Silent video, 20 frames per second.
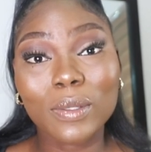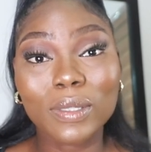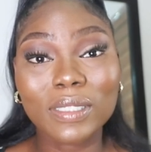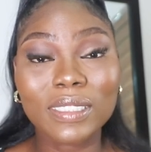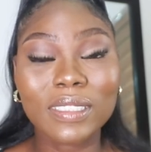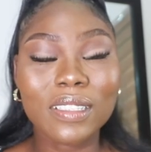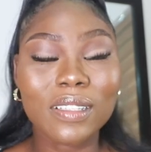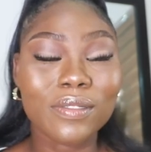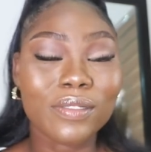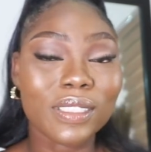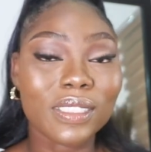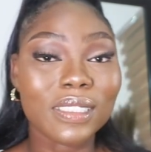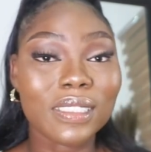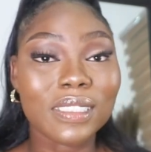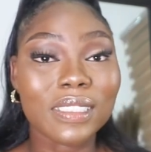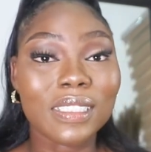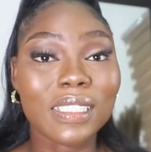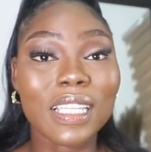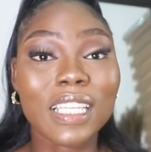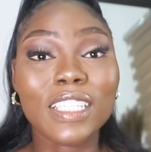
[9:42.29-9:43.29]
consider
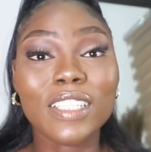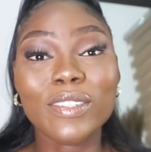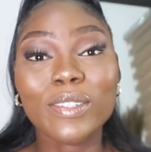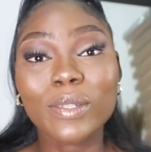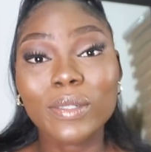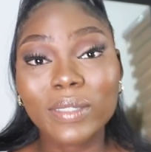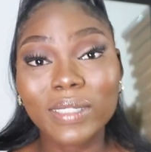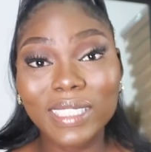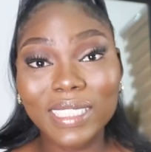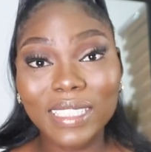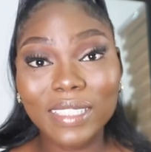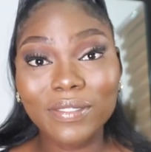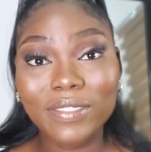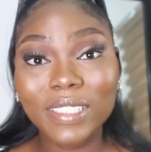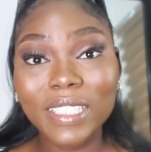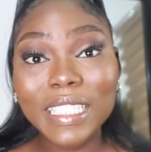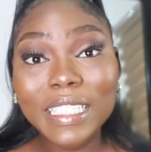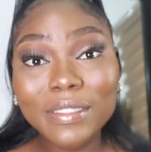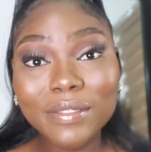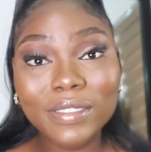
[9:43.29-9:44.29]
visiting and you're gonna need an
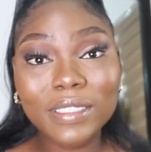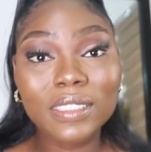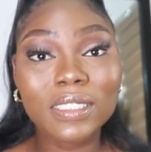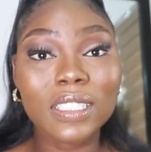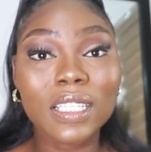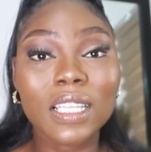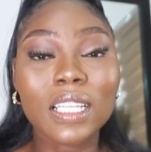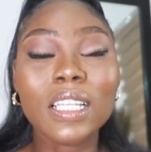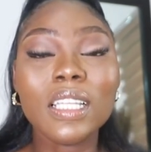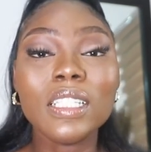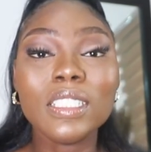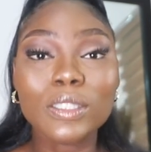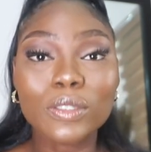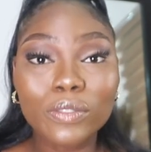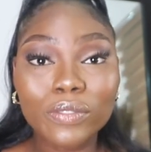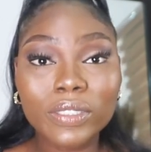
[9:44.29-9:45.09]
e-visa to